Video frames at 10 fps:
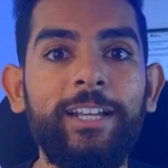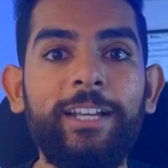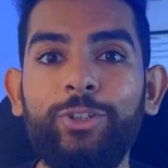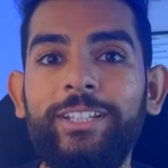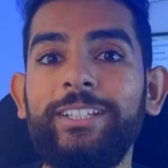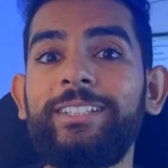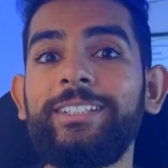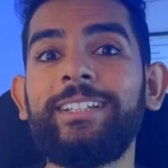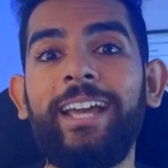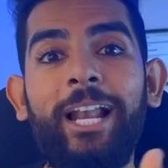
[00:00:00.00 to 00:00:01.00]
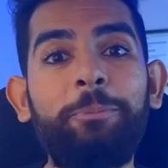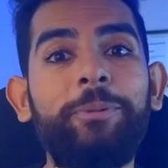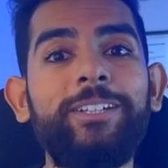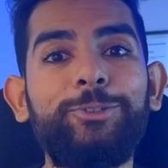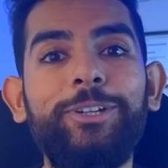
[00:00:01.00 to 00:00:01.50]
So this
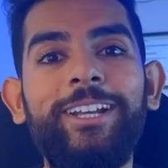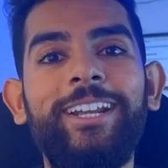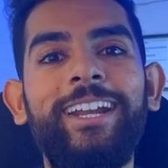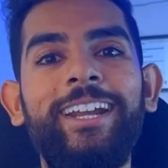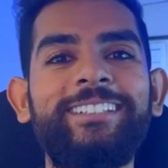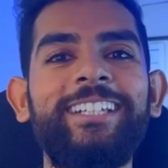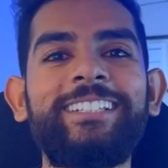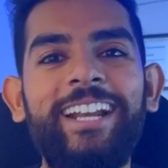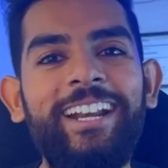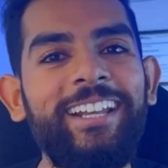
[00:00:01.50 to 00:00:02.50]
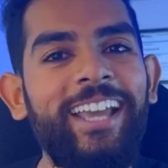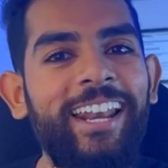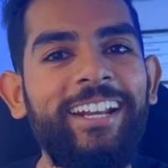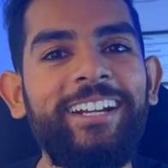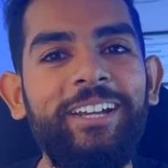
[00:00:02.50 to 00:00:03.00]
helped us to create a 600
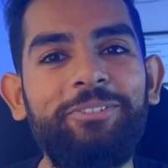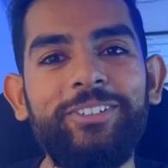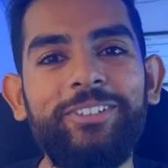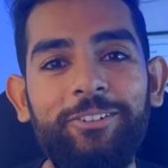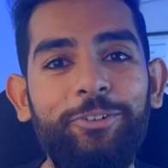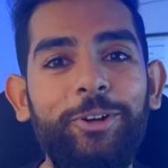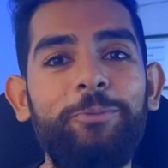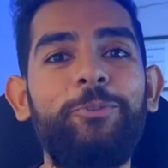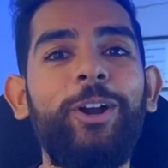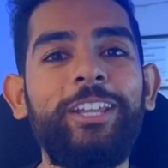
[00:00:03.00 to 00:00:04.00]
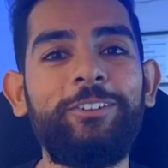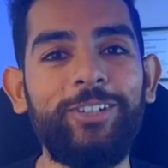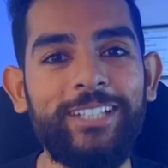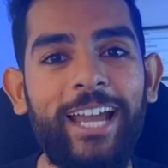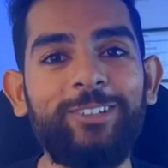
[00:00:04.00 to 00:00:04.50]
calorie deficit from what he
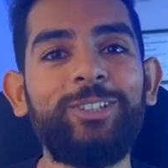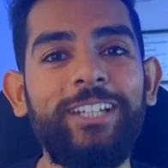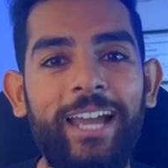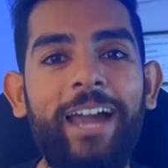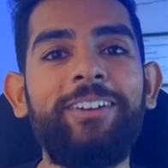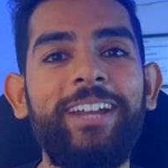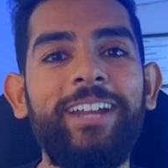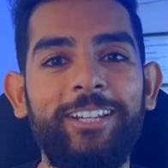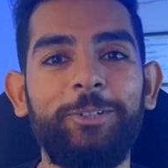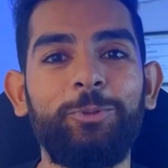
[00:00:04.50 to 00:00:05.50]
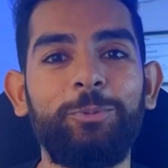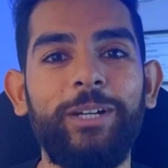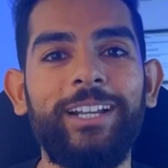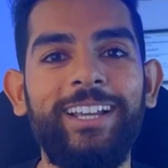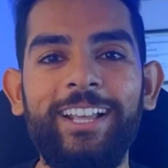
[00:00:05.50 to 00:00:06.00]
was actually having at that moment.
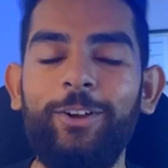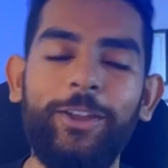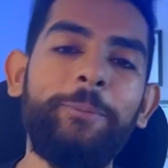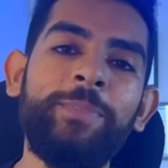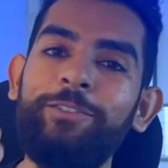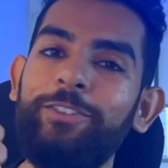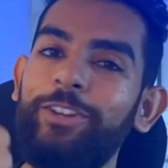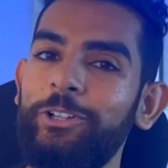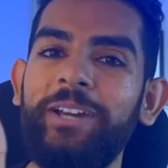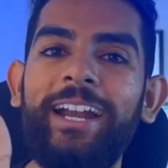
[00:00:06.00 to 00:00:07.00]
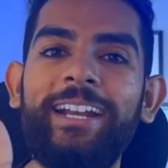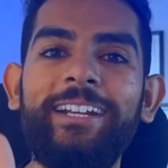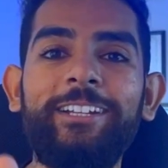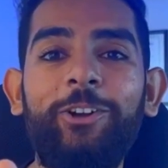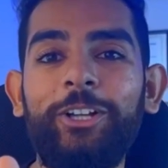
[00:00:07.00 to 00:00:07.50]
Okay, we also
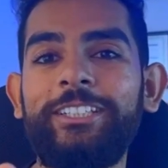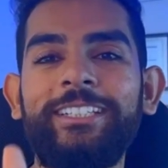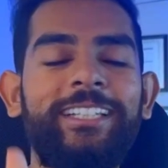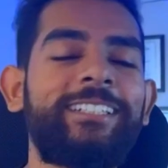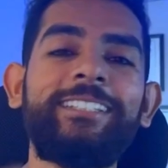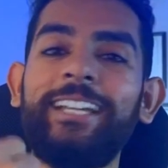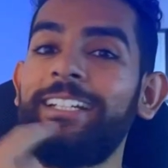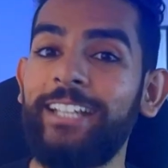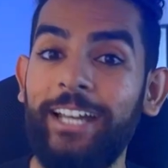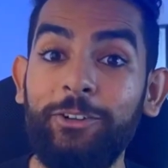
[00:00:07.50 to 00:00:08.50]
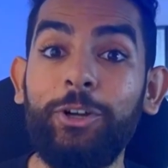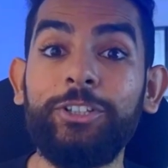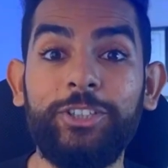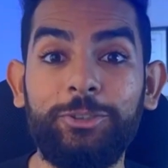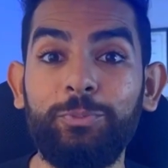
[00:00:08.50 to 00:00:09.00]
added in conscious exercise and
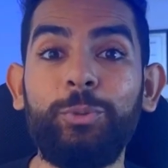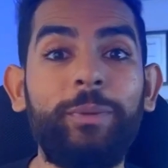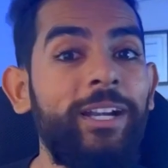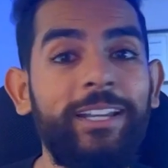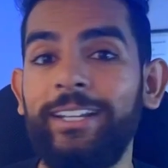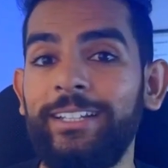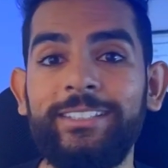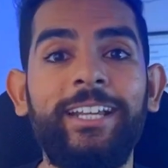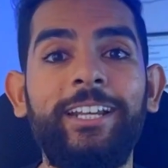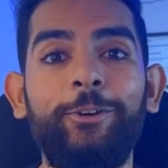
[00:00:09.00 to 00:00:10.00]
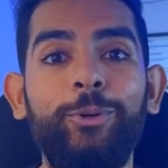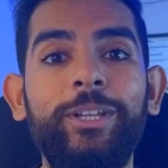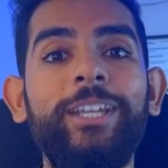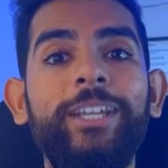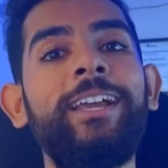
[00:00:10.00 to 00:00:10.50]
conscious movement in his daily
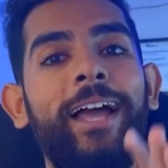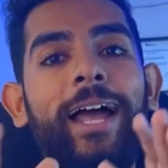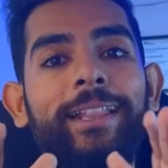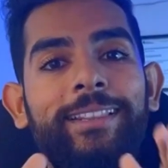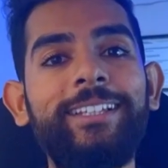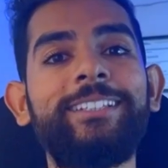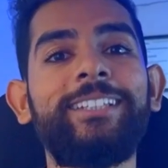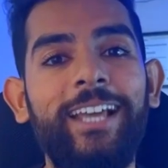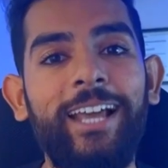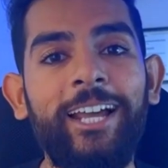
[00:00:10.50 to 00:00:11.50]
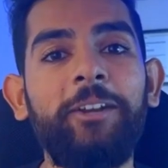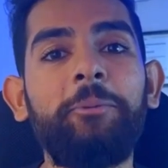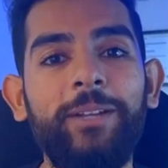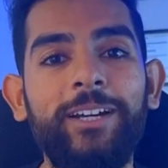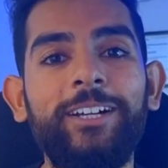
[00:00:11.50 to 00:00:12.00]
routine, and this
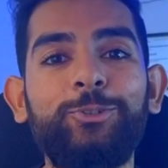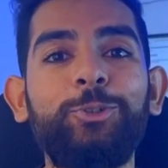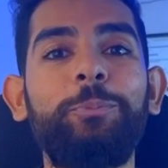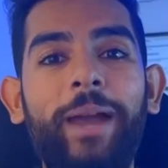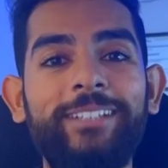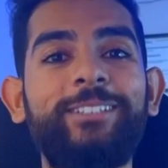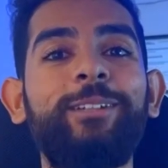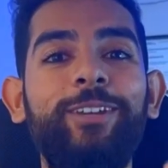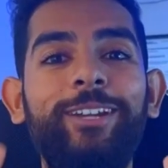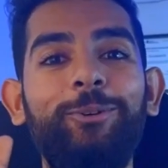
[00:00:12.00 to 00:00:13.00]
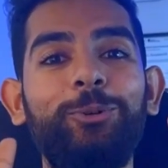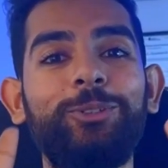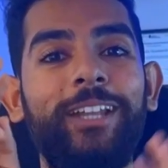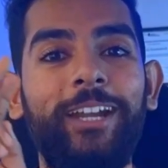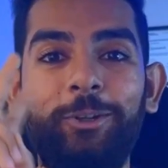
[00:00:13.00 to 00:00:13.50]
helped us to massively
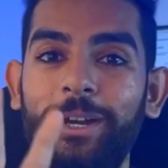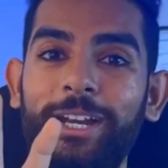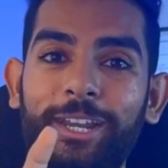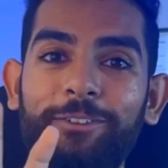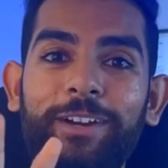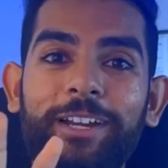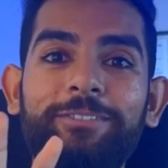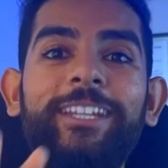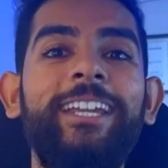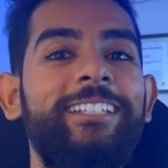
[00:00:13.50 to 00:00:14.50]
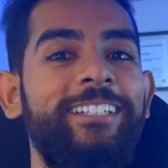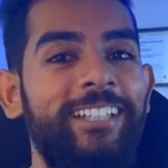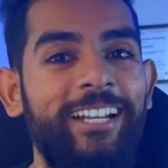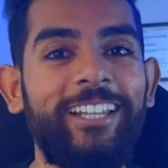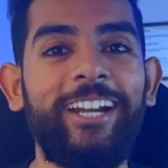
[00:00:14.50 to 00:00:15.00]
lose like 25 kgs
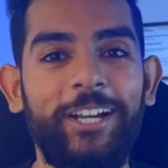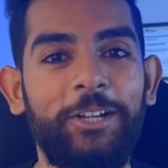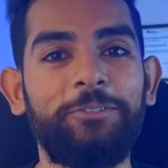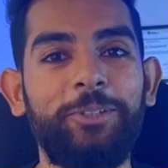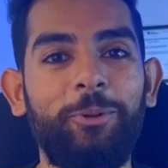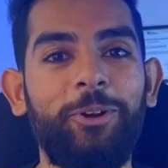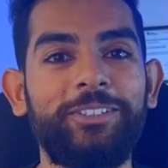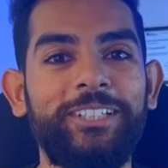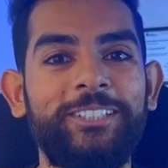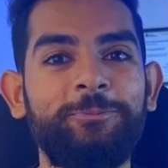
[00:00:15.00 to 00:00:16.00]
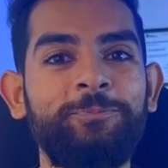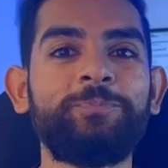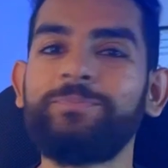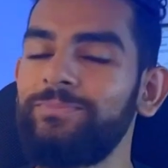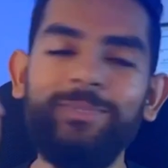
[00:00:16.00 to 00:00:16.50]
at the end of the process.
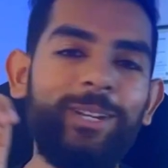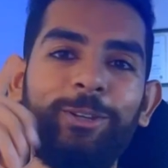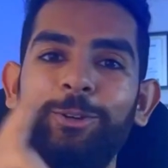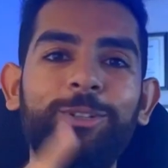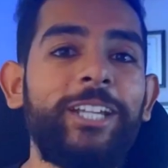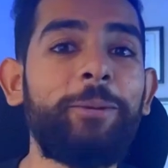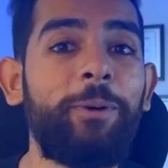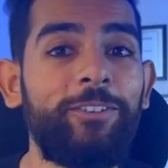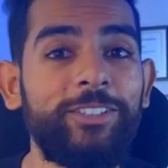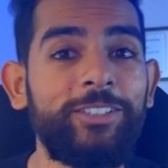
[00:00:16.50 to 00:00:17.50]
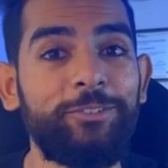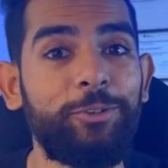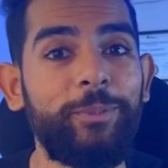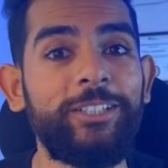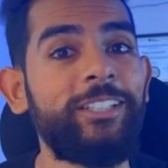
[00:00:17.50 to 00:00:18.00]
You could check Pawan's
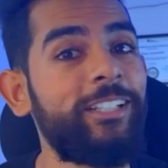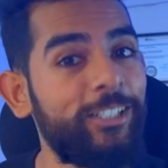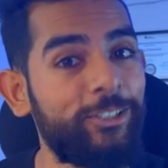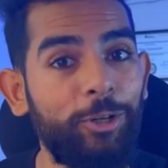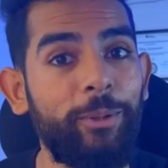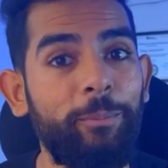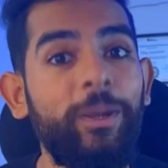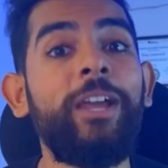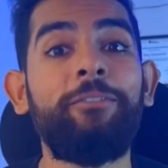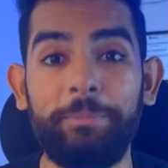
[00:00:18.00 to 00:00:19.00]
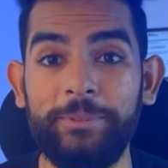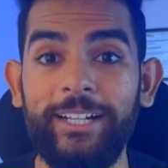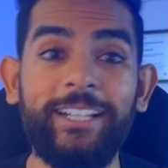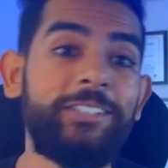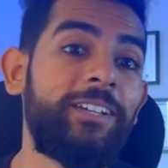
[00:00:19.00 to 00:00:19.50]
transformation. It's on my
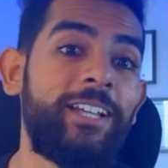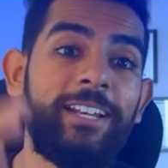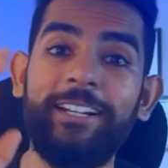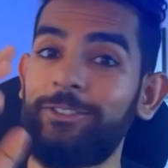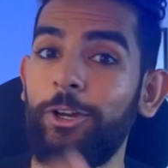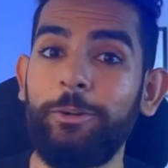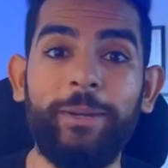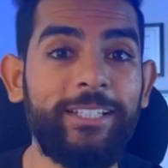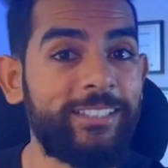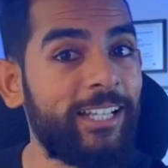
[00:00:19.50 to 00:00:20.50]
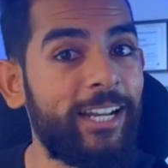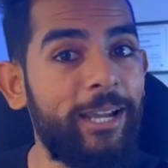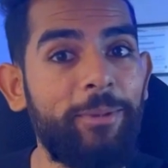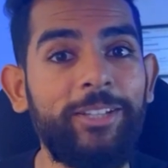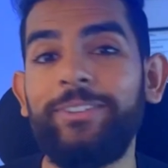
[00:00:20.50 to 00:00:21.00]
website as well, it's on my
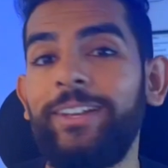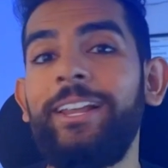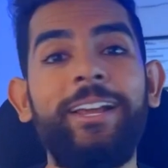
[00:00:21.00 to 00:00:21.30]
Instagram as well.